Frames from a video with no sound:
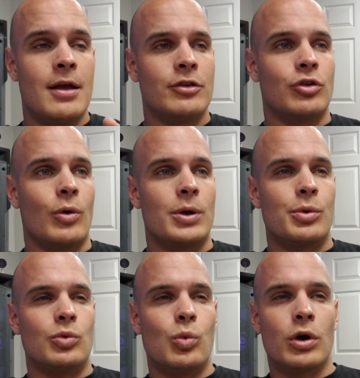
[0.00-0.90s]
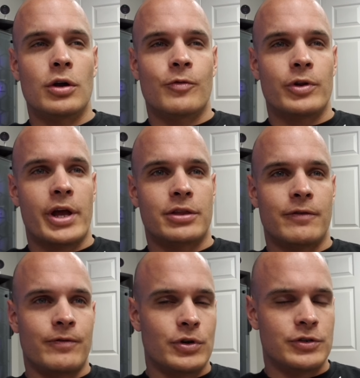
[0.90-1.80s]
So it would work for like the
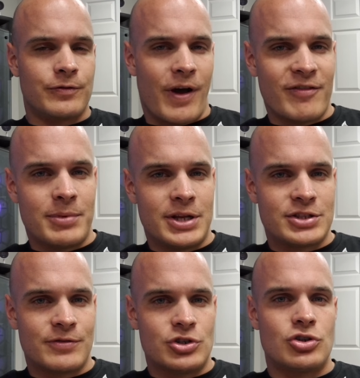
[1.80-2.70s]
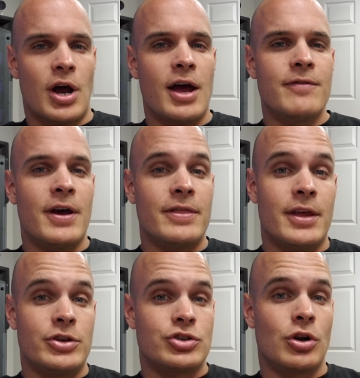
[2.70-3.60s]
first five minutes of a drive and
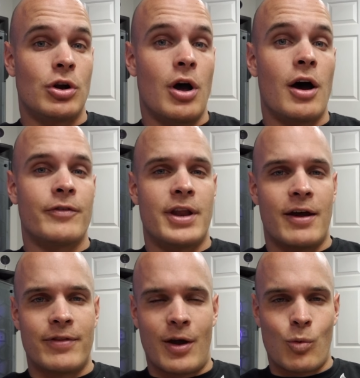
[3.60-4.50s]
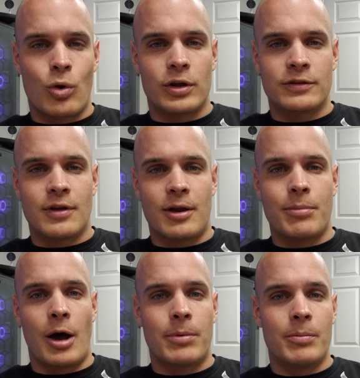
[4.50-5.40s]
then turn off and have that warning sign
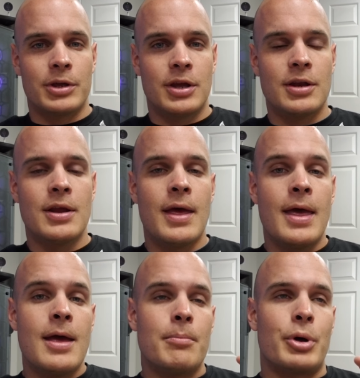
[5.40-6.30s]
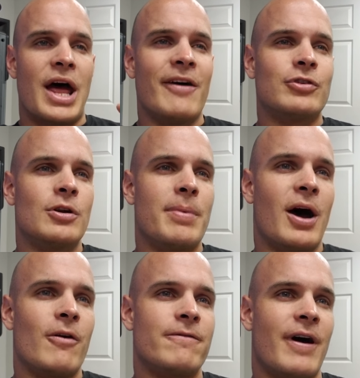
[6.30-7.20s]
pop up again. But after
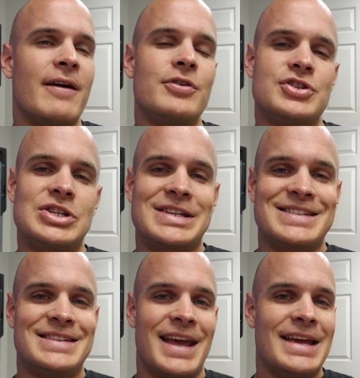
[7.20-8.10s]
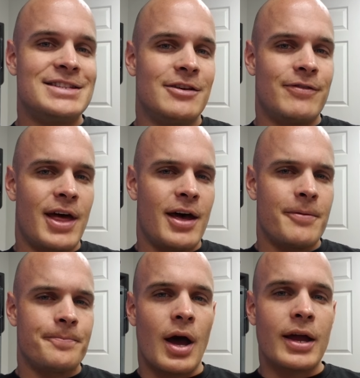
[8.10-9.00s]
about five or six days of that,
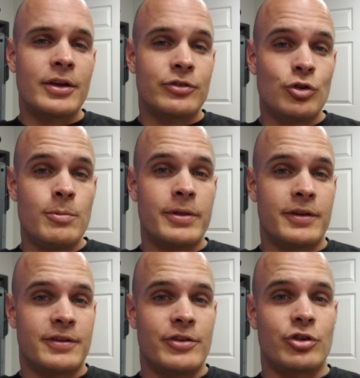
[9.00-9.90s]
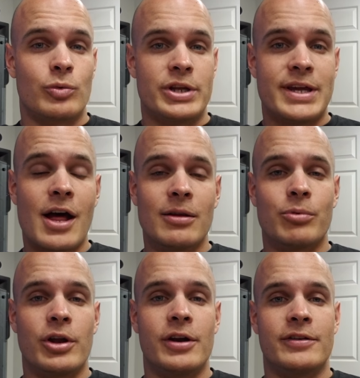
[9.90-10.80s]
I assume that the sensor
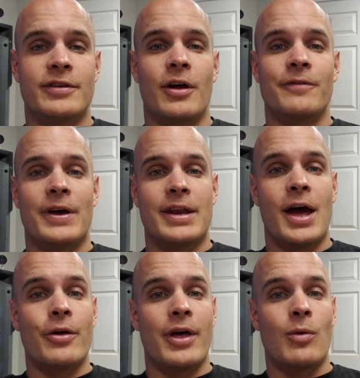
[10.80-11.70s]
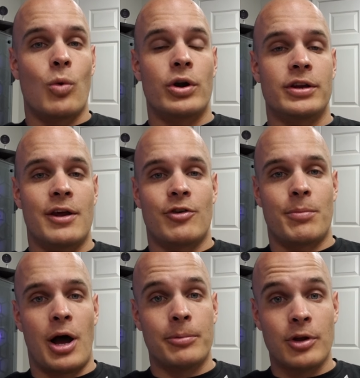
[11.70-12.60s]
recalibrated itself and now that warning never
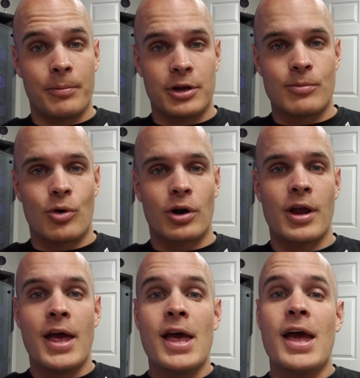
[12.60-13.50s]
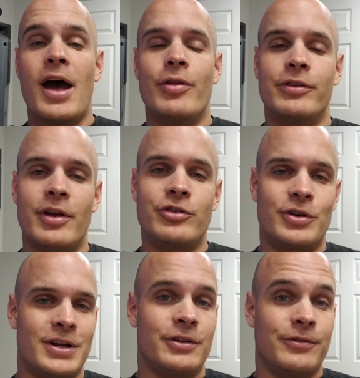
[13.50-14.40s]
pops up anymore and the sensor
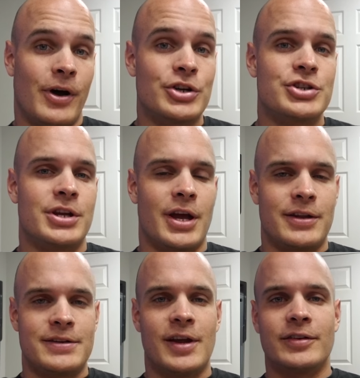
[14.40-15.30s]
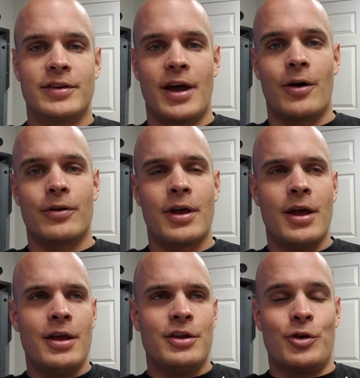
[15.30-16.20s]
is functioning. I did test it out,
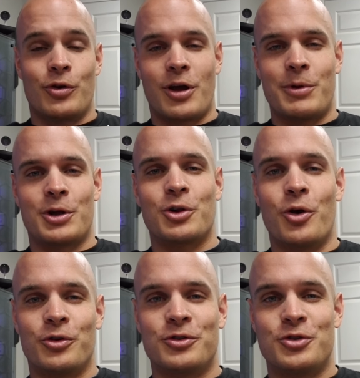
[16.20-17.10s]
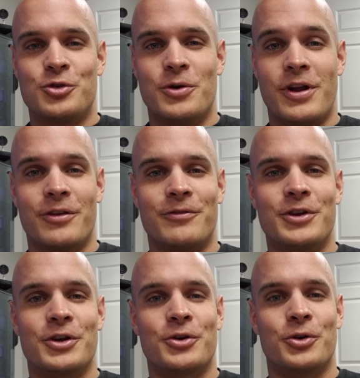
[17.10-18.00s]
you know, coming close to another
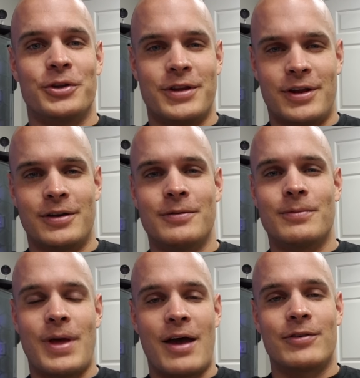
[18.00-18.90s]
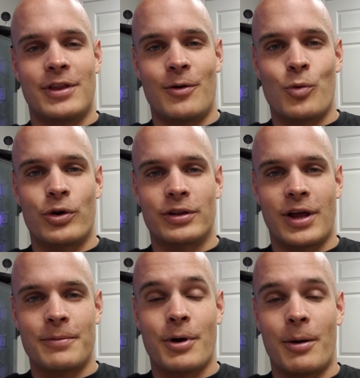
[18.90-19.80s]
vehicle and then having that warning
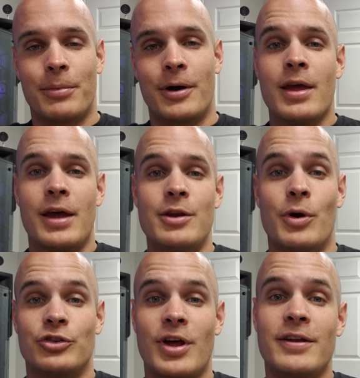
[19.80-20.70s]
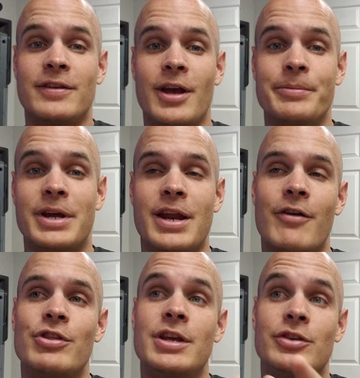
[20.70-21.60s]
light pop up. Anyway, so that is the update.
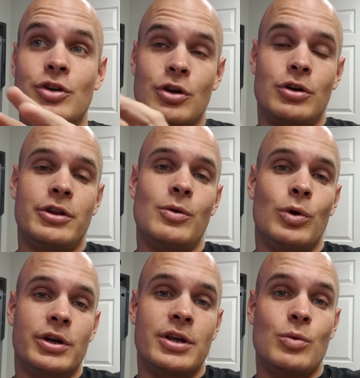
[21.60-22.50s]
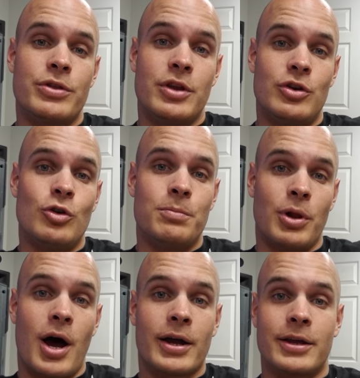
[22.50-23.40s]
Everything is currently working with the new
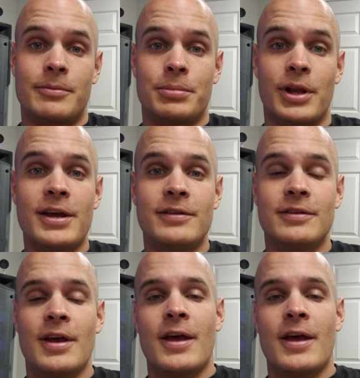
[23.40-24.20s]
block in place.